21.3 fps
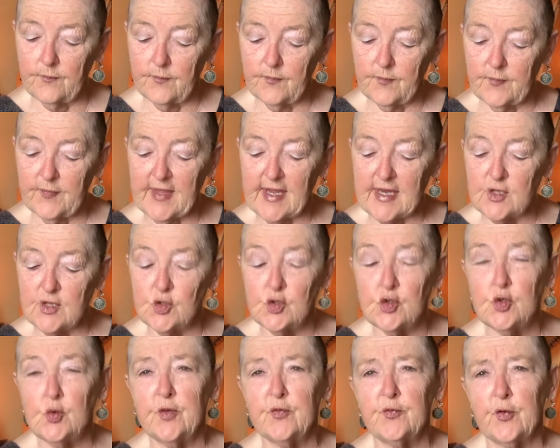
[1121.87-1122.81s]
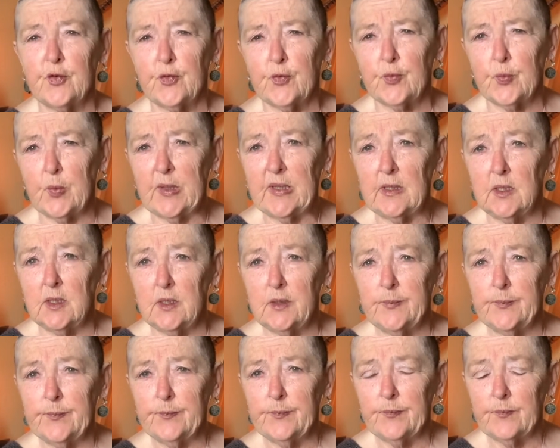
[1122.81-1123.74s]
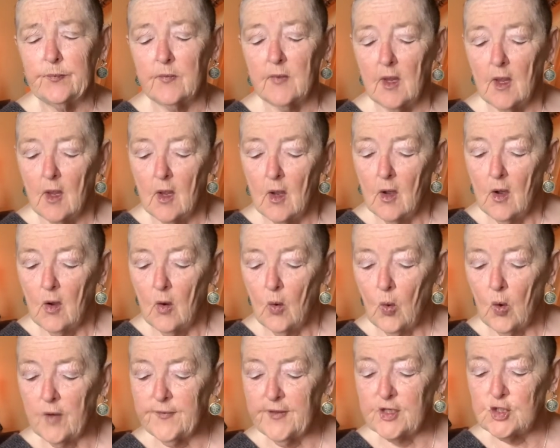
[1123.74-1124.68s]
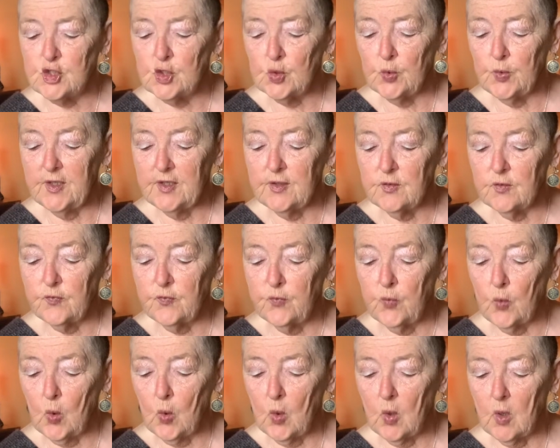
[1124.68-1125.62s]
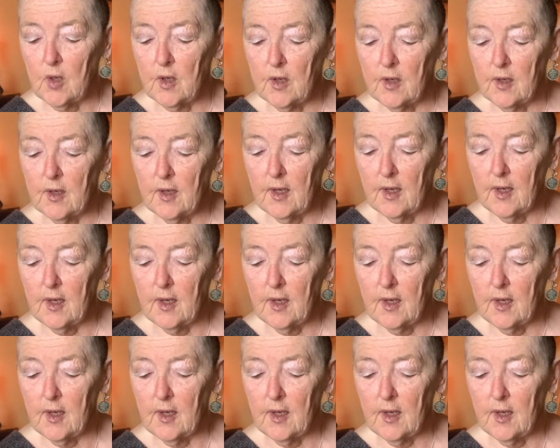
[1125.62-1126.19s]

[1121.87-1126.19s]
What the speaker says: They do it for thrill, or they do it for